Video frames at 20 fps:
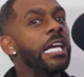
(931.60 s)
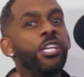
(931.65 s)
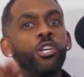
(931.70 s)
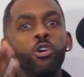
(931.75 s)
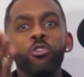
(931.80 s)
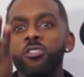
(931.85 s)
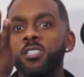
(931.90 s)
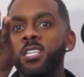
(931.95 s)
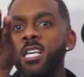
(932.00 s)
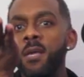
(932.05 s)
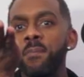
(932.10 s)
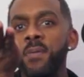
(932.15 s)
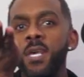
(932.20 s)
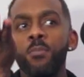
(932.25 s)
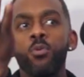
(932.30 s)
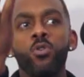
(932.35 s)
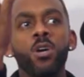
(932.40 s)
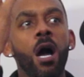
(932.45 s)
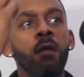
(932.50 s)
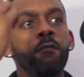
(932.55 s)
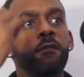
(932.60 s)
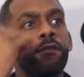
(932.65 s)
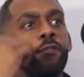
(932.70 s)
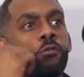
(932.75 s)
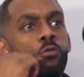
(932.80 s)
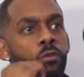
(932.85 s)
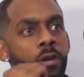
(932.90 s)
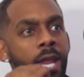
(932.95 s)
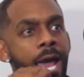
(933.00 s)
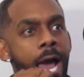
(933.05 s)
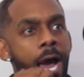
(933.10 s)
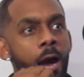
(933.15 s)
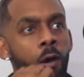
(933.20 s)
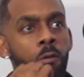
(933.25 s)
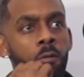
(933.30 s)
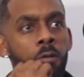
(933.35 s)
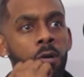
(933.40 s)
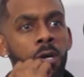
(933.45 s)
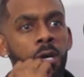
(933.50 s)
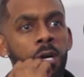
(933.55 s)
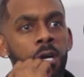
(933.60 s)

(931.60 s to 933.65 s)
Then you're seeing people come through now